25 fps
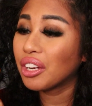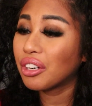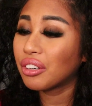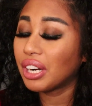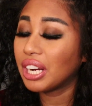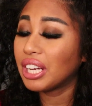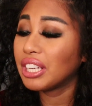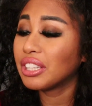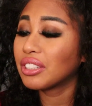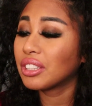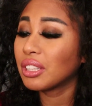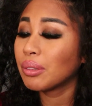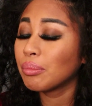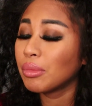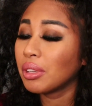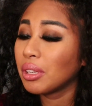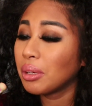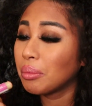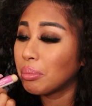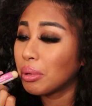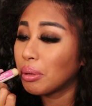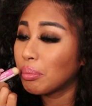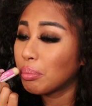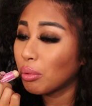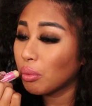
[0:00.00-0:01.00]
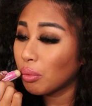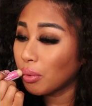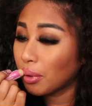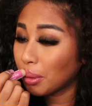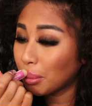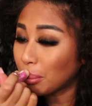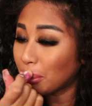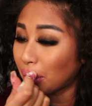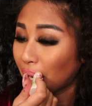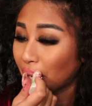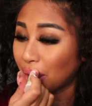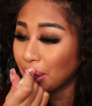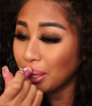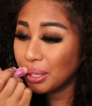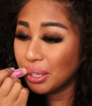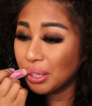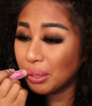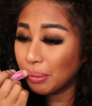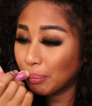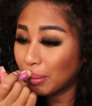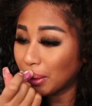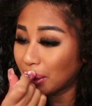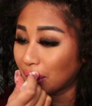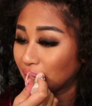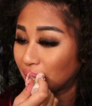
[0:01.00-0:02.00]
create something and people want to buy
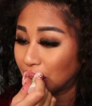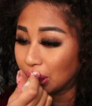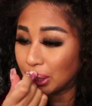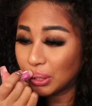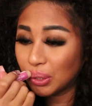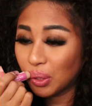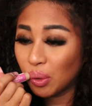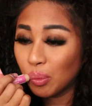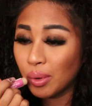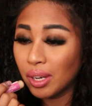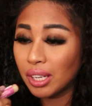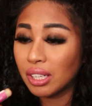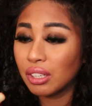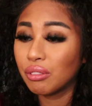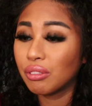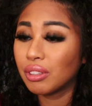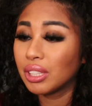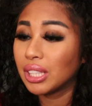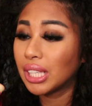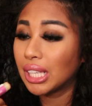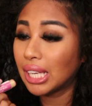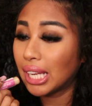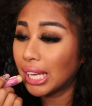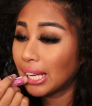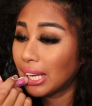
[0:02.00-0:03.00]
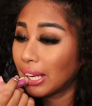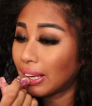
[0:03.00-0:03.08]
it, because nobody really